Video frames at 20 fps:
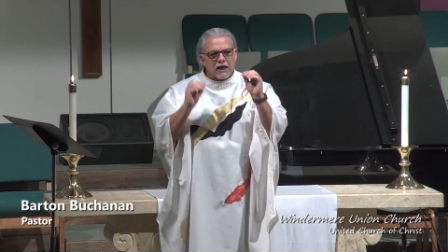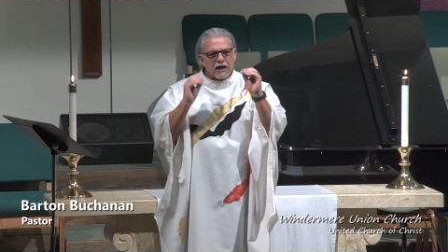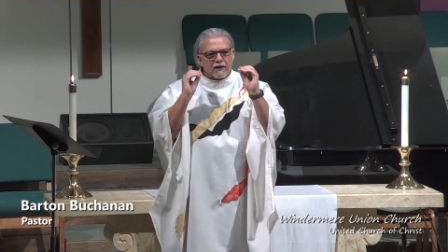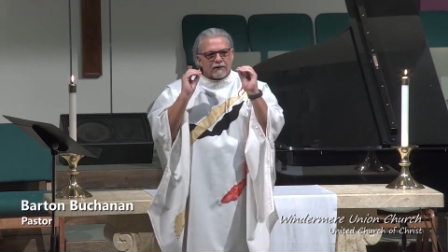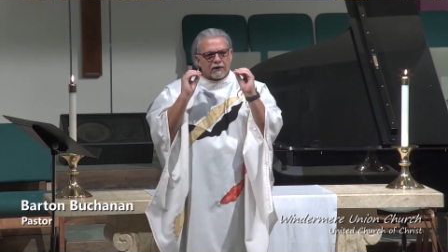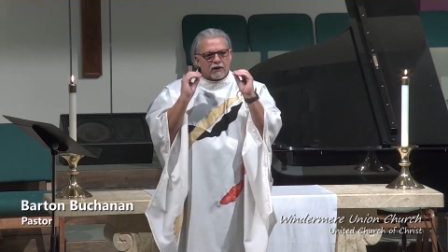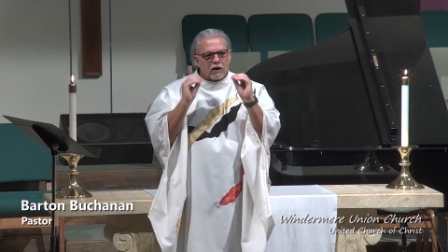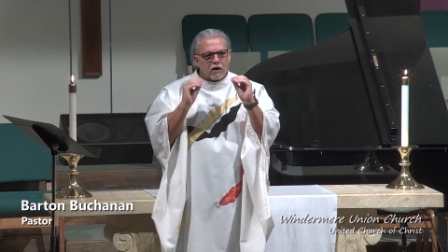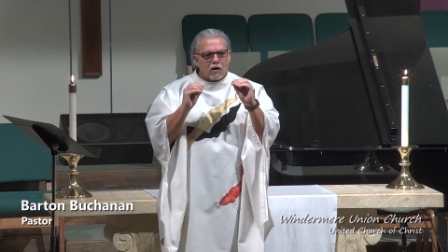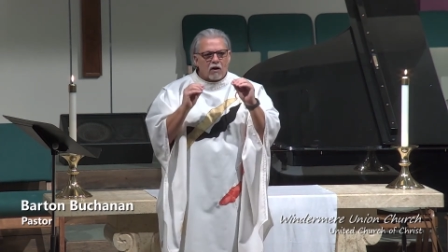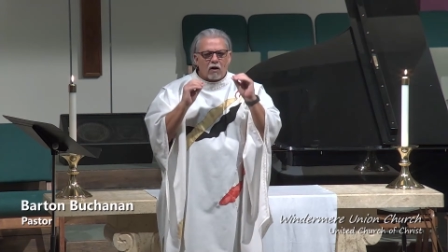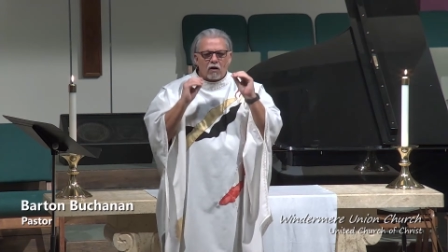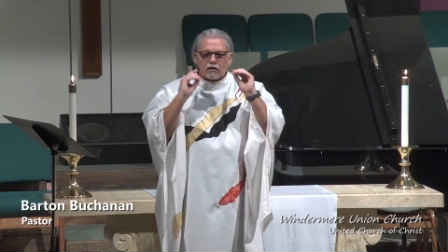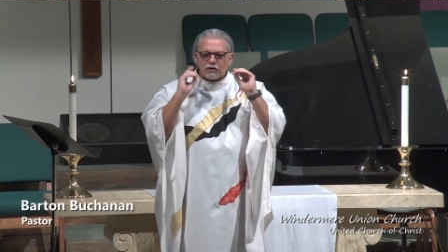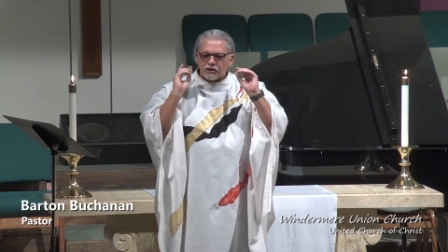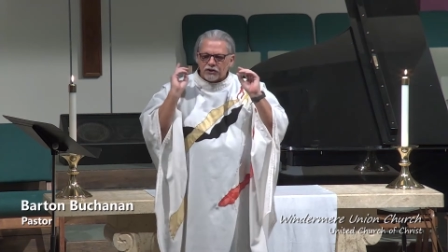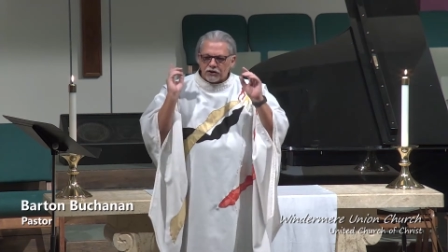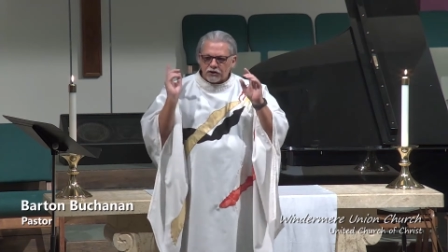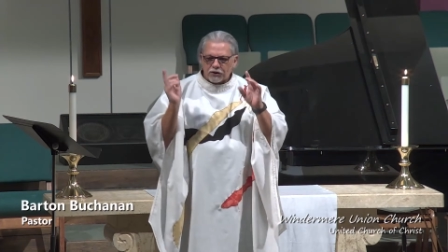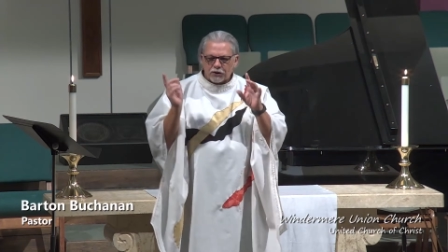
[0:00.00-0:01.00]
they all
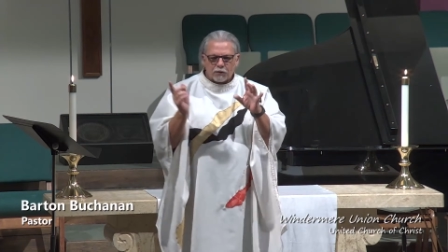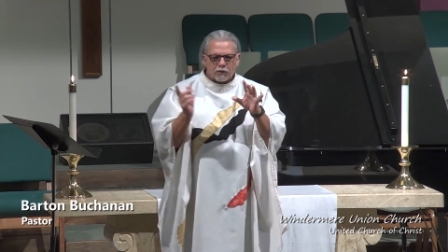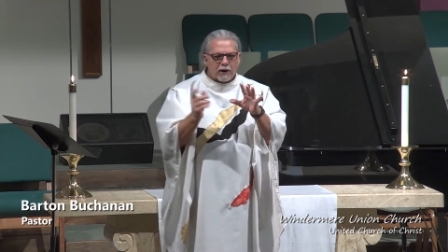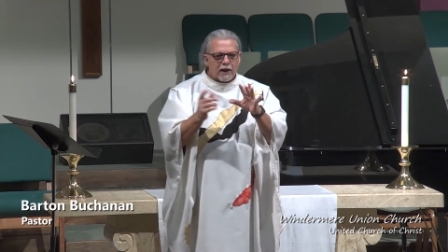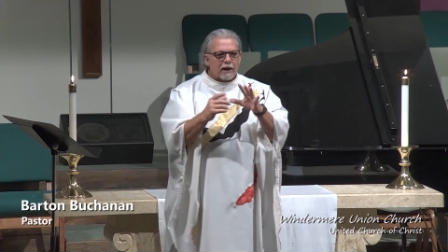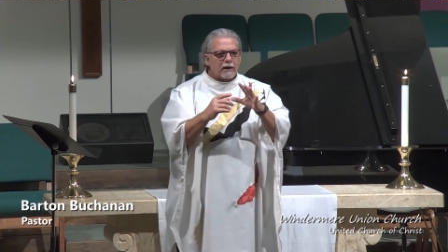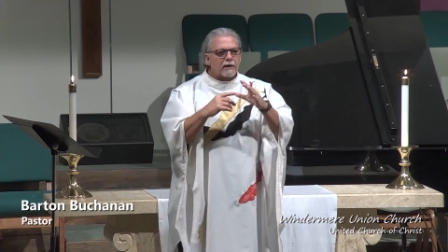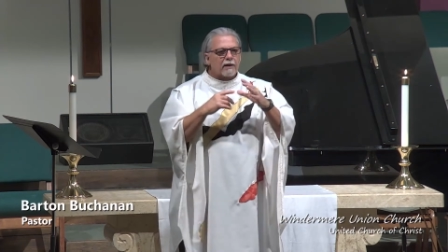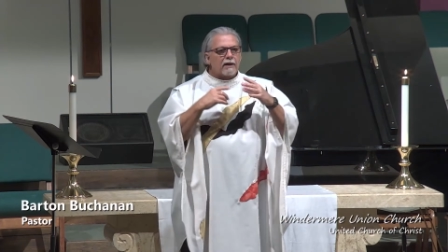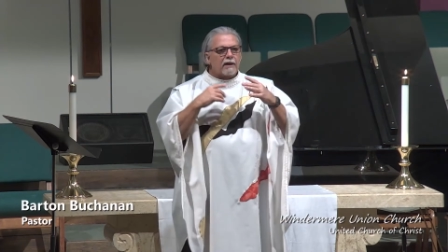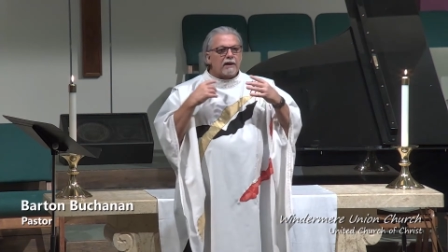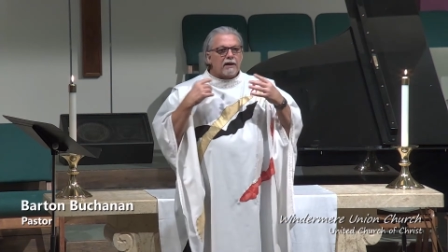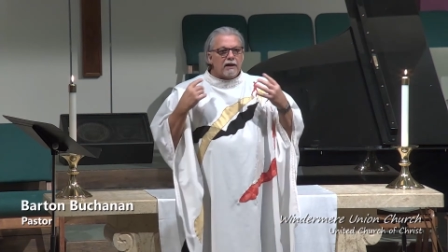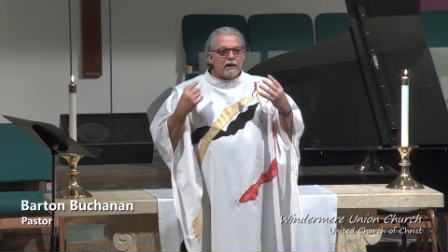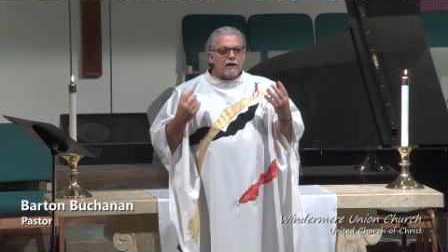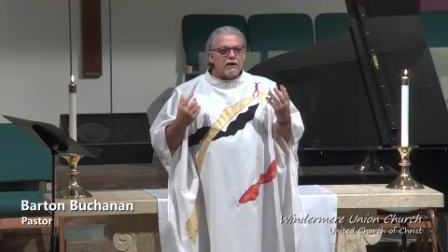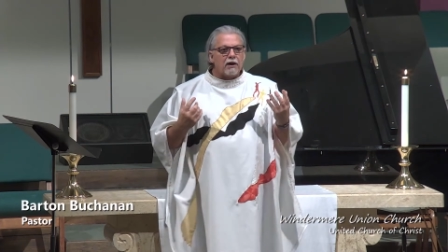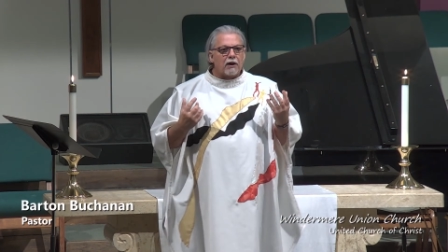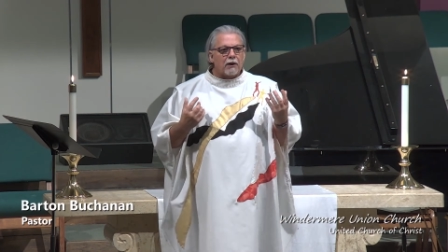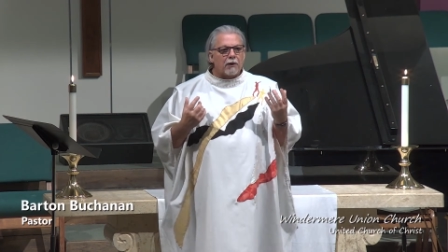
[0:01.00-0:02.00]
center around
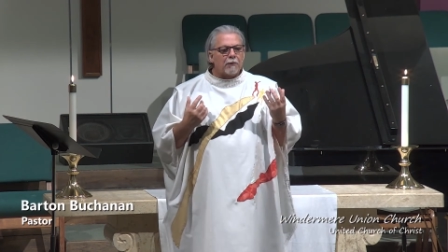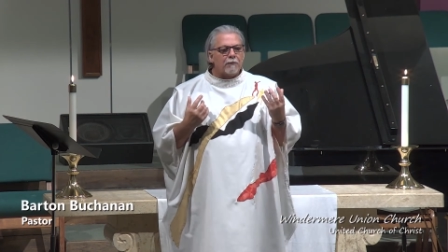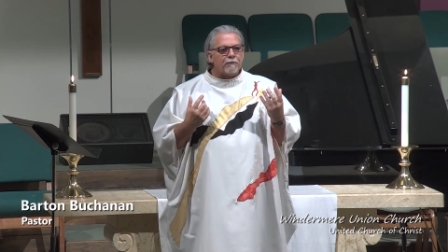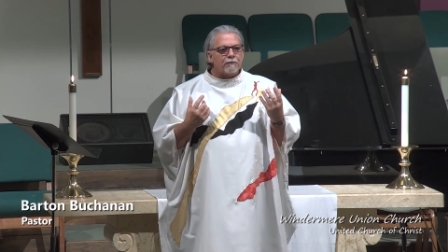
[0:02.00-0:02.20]
ego.